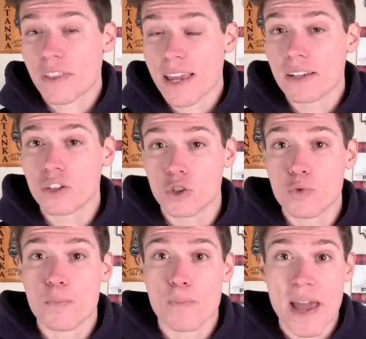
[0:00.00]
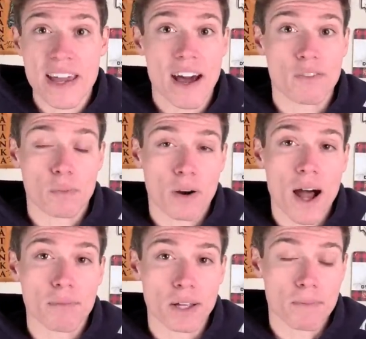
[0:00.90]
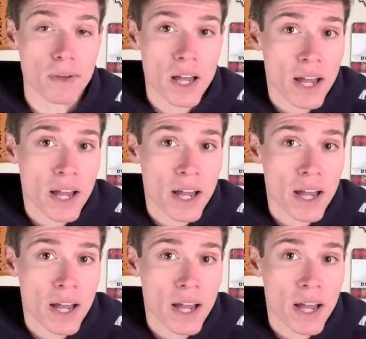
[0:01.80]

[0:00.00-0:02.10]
then you may have a problem,